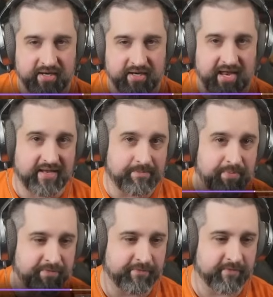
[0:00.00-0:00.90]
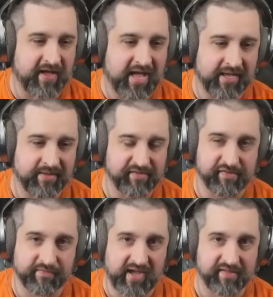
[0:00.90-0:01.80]
AD buff for Vi.
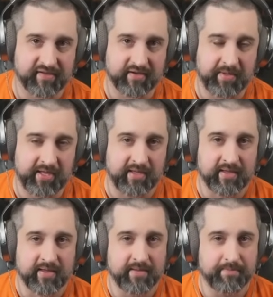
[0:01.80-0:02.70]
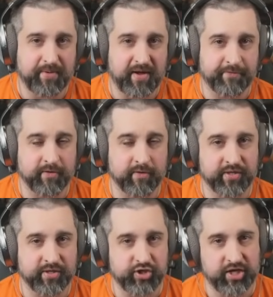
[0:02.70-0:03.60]
So Vi is going to be buffer
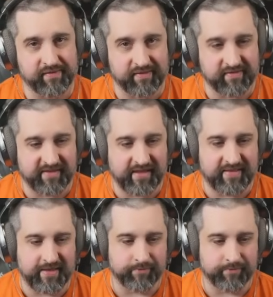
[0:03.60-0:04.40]
when Jinx gets a takedown.